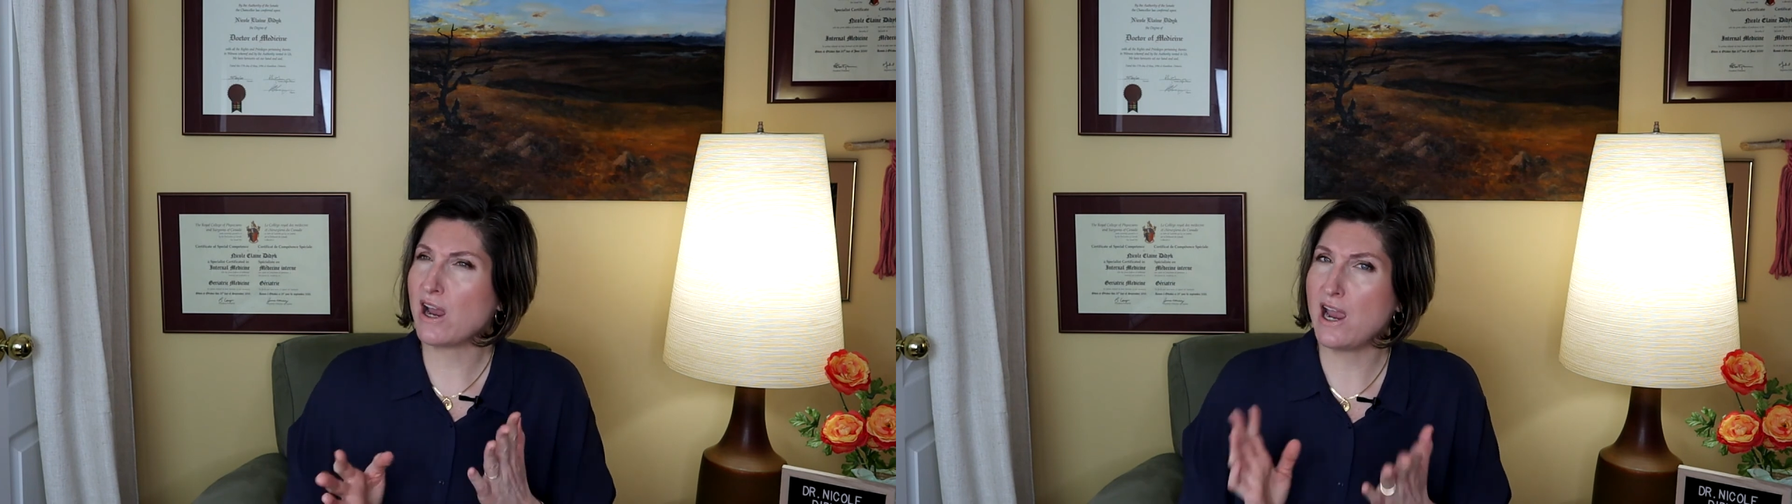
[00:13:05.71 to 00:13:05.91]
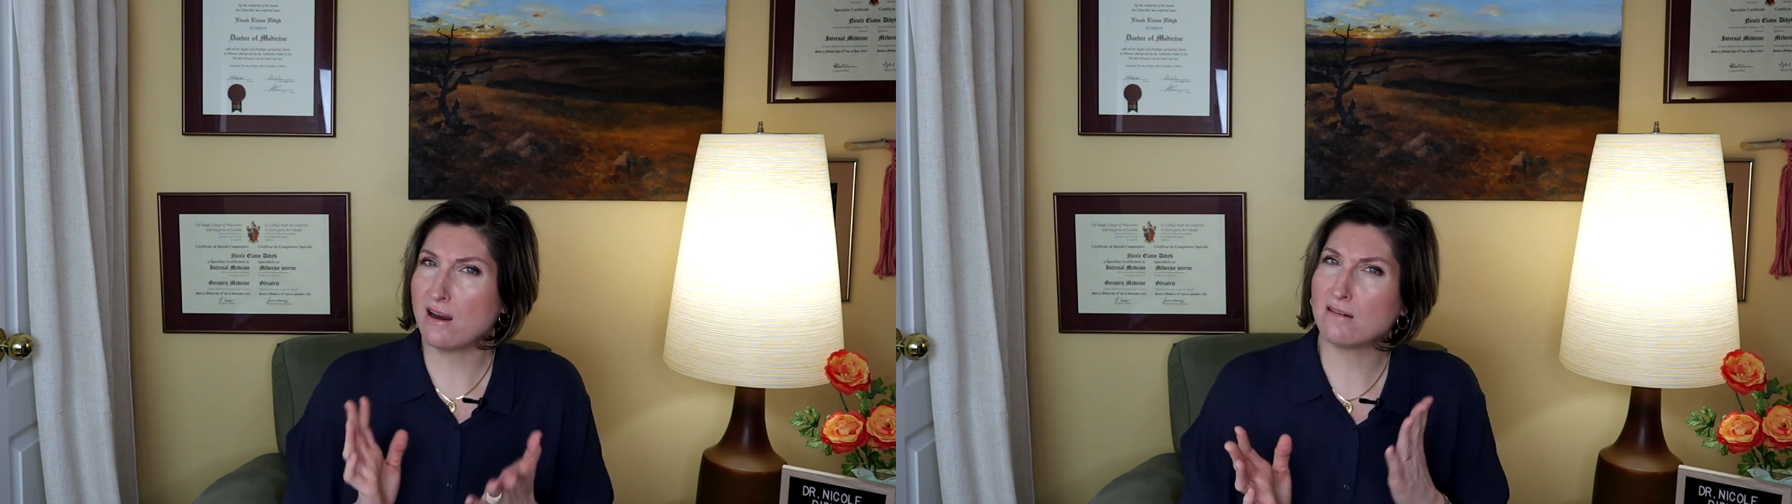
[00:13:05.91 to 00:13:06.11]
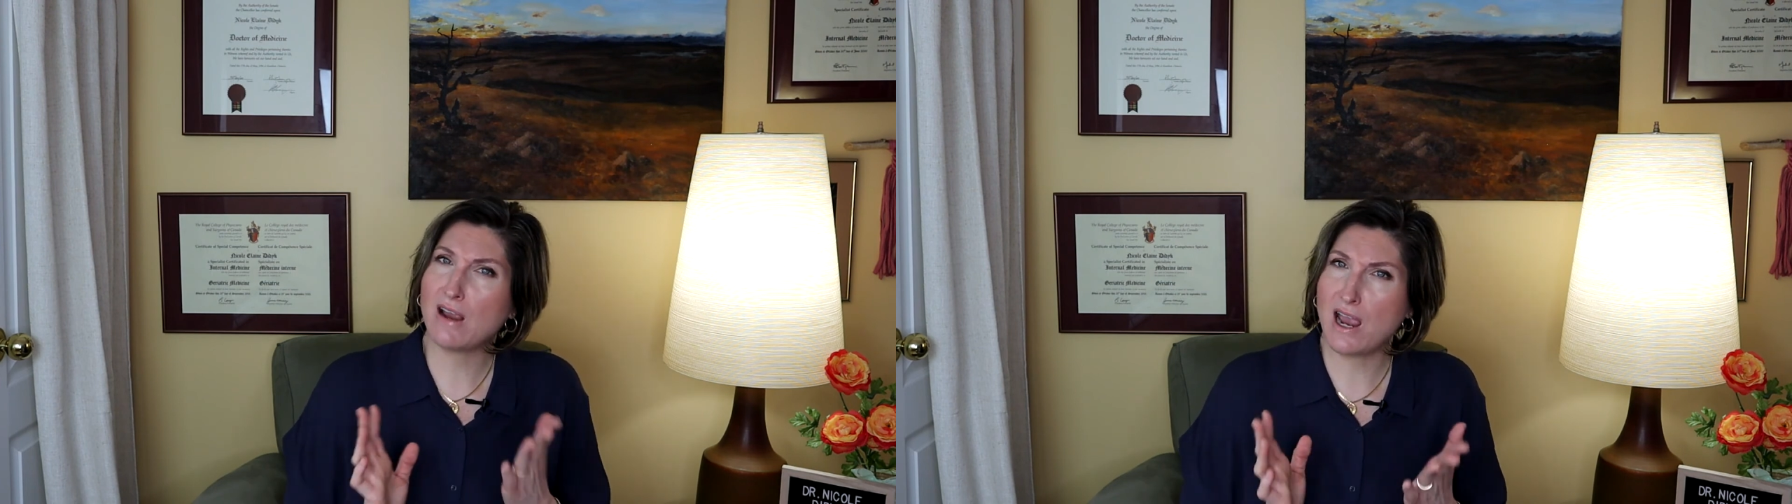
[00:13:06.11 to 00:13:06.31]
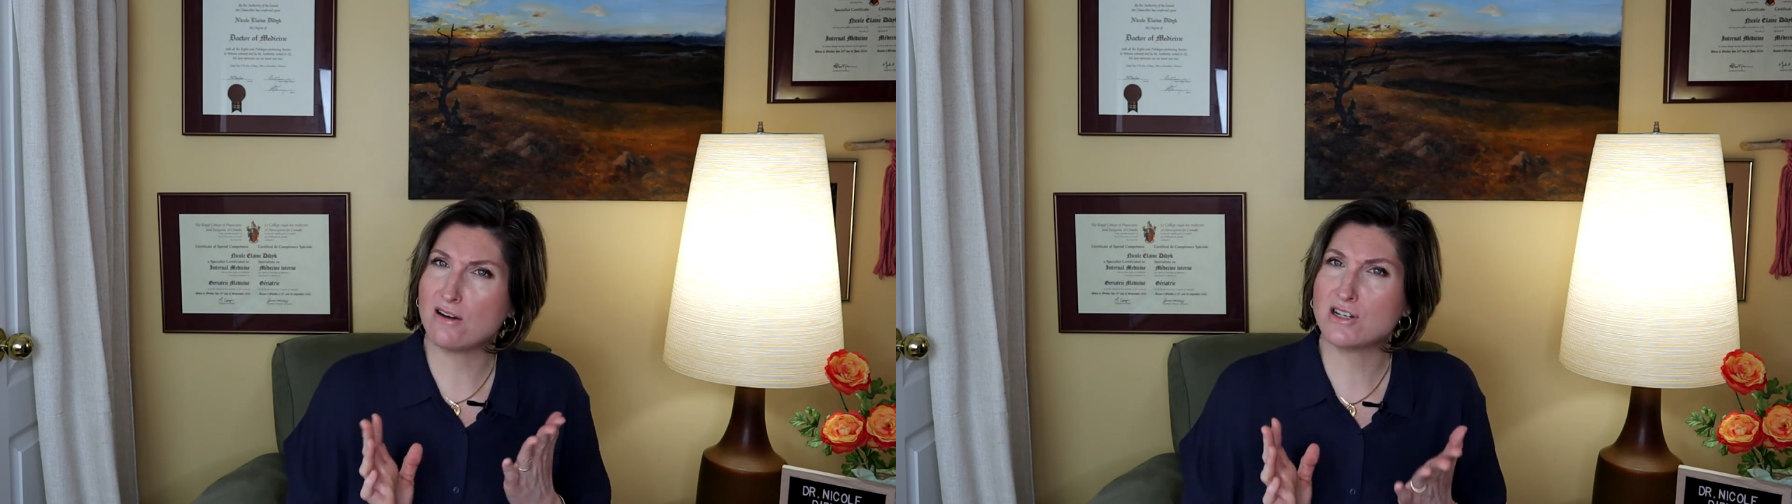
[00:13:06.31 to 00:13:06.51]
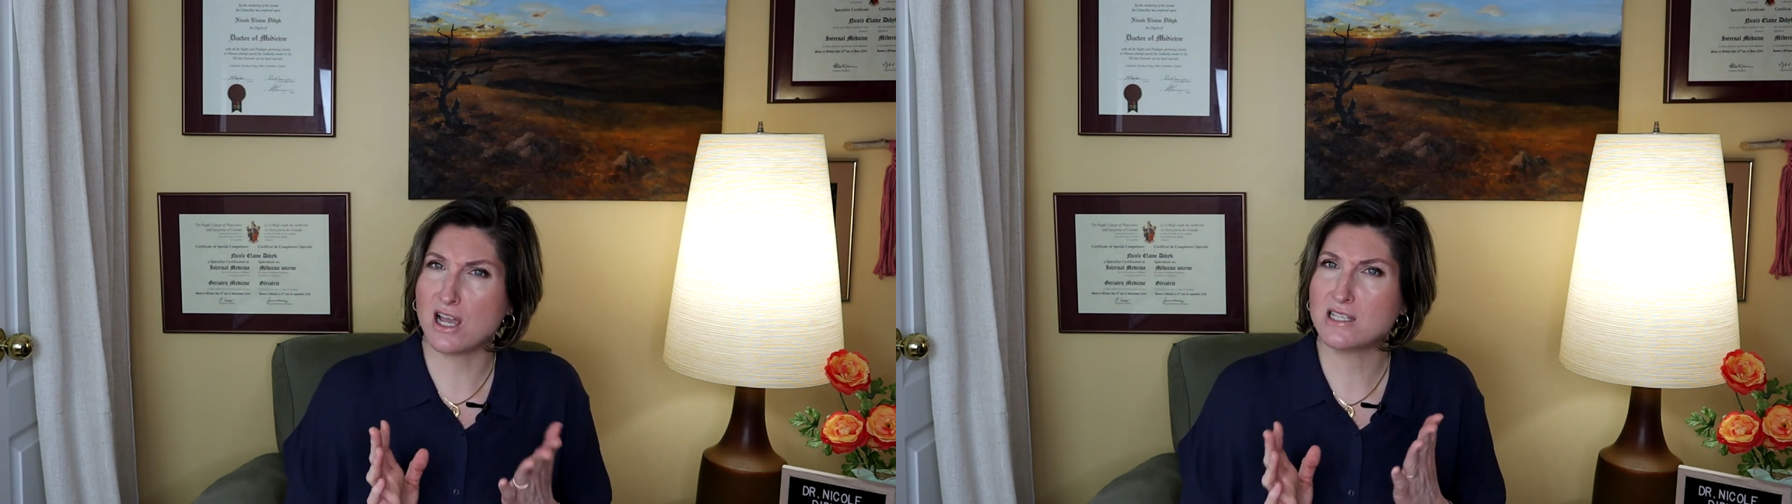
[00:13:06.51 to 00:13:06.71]

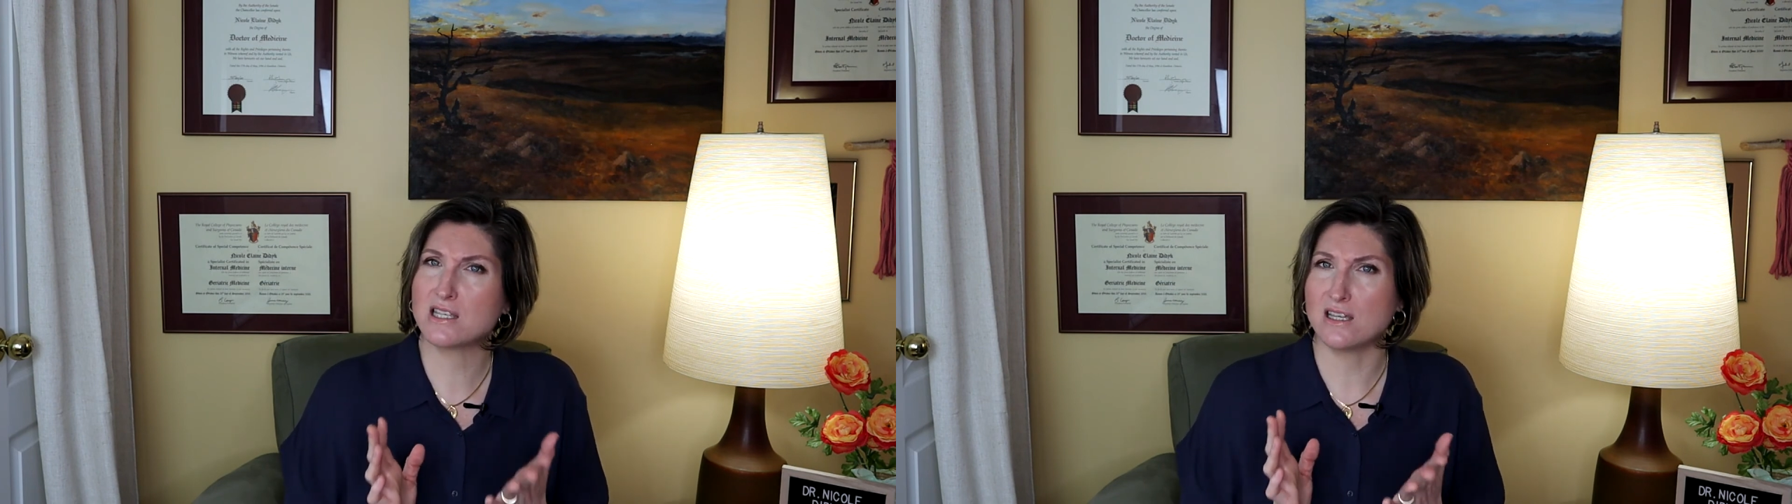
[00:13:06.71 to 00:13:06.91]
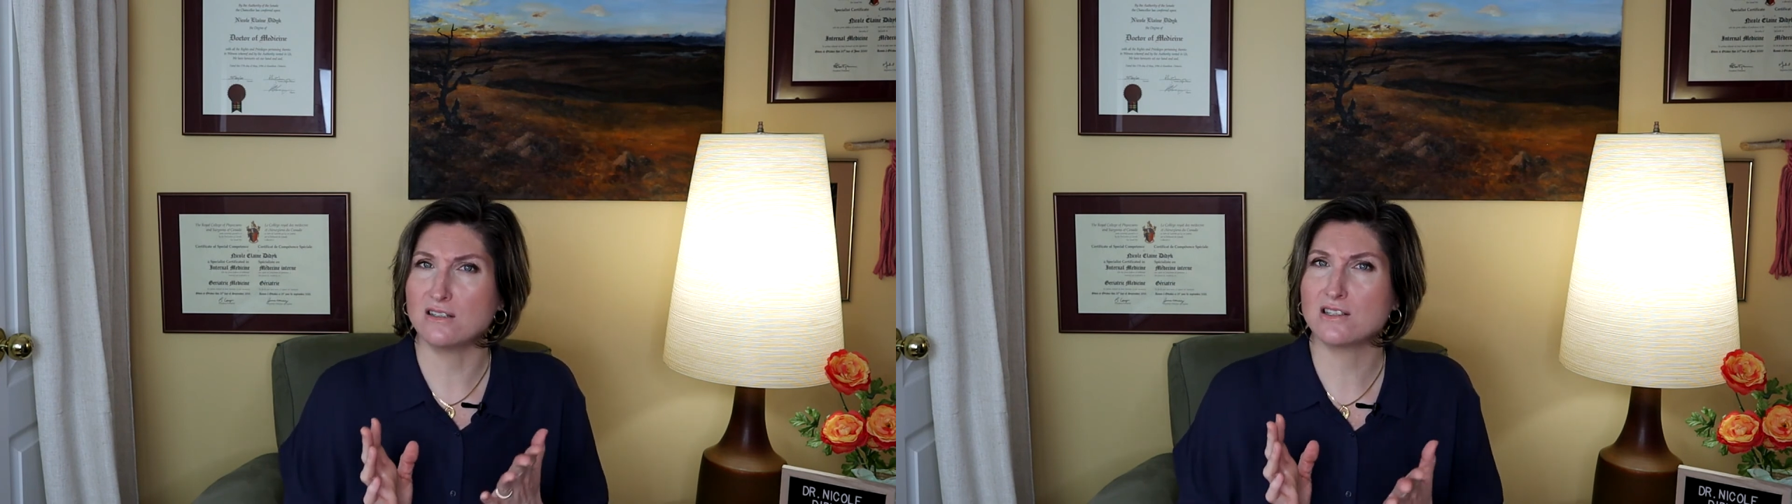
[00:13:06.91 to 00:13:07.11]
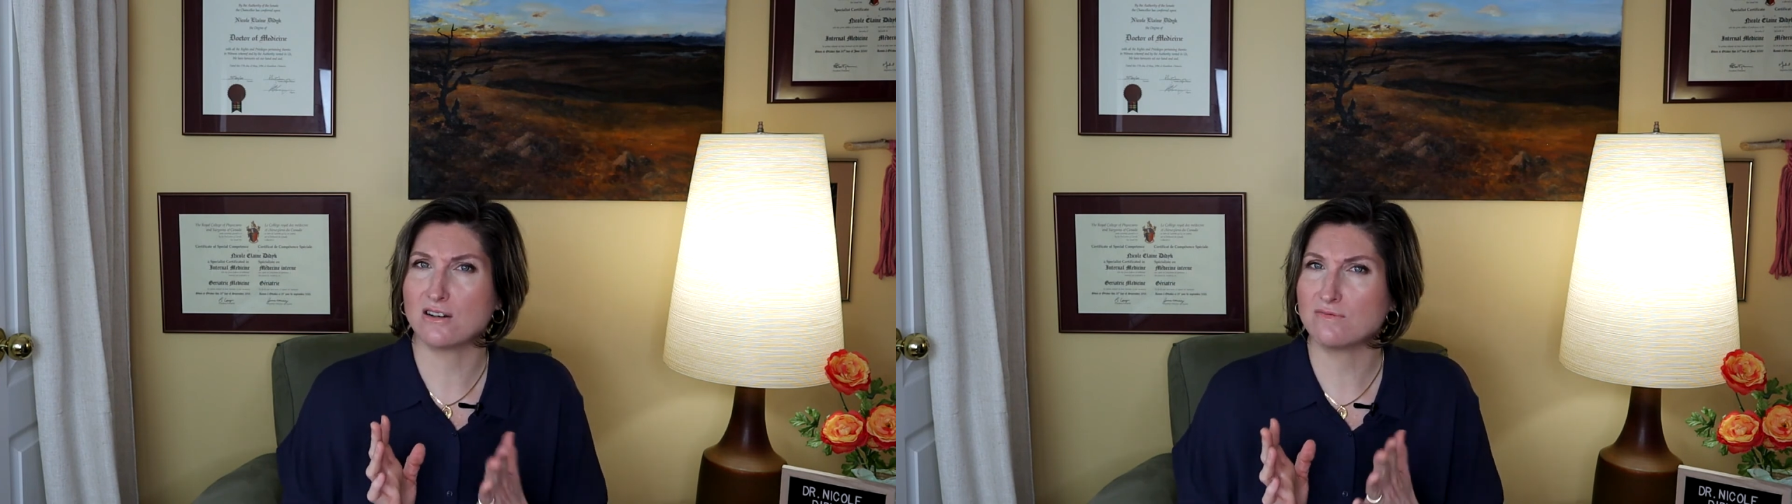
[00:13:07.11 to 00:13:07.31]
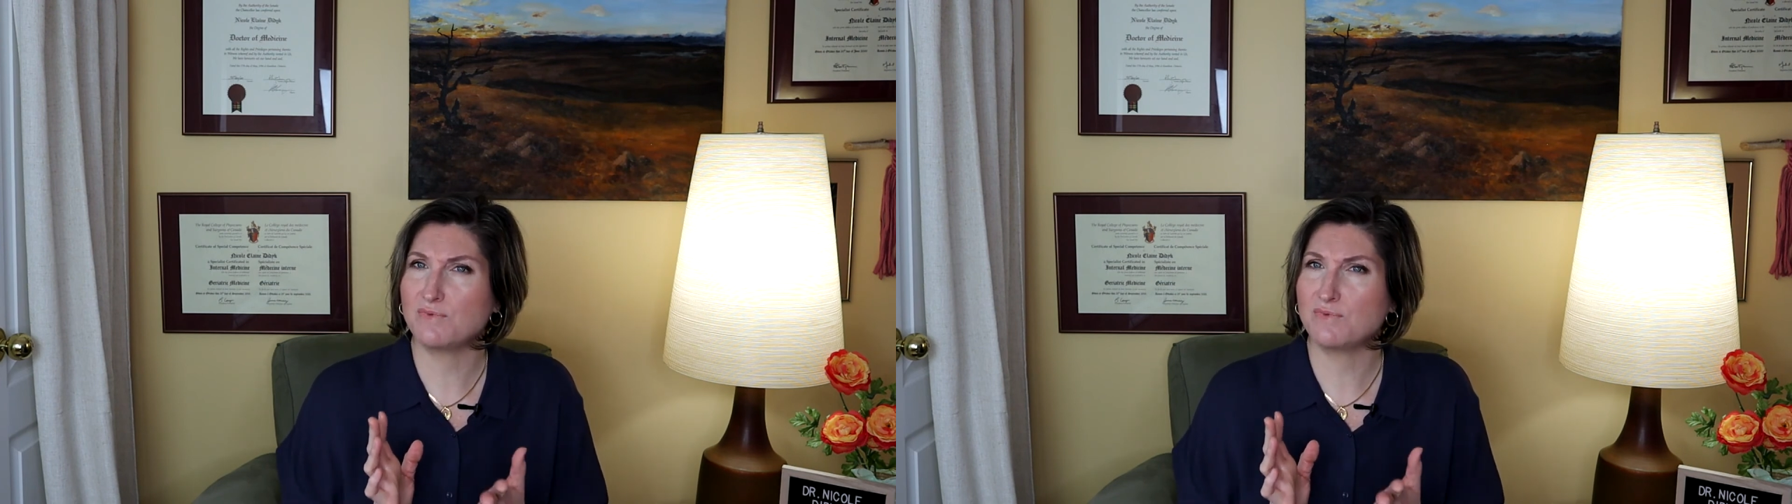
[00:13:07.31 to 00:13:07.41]
hair dye skills are,